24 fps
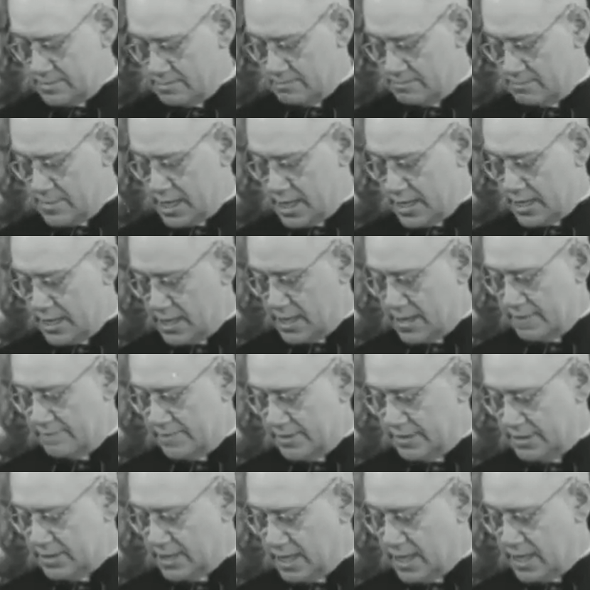may never
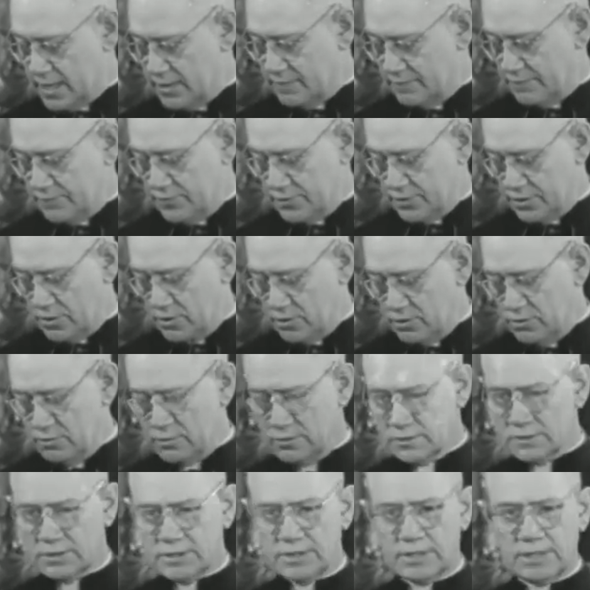gain a foothold
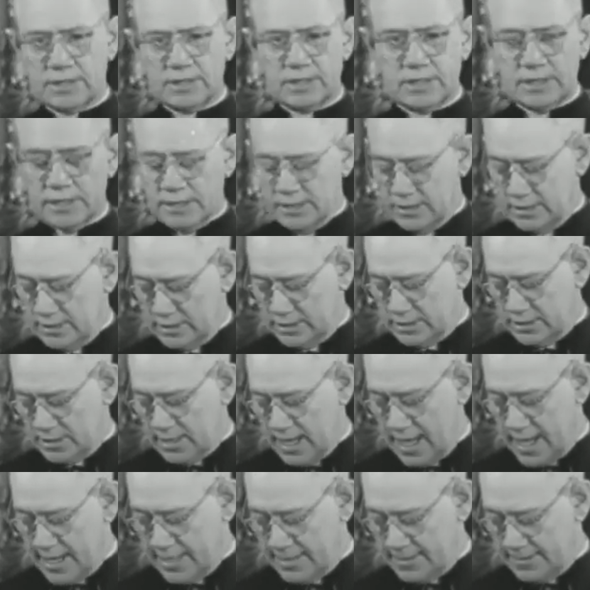in this
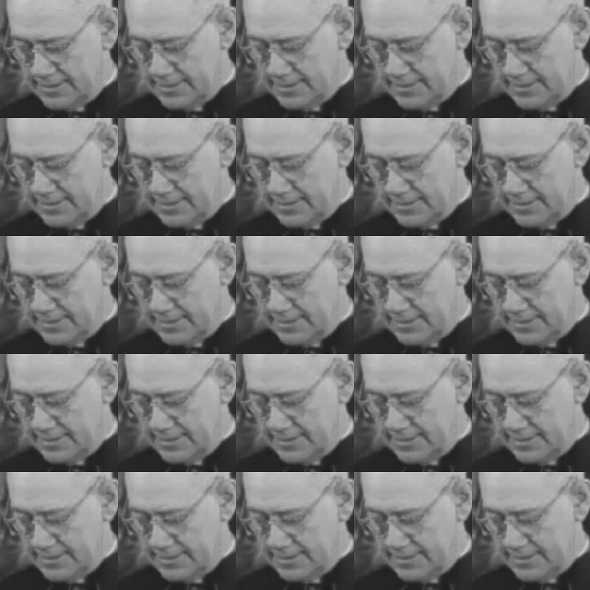land.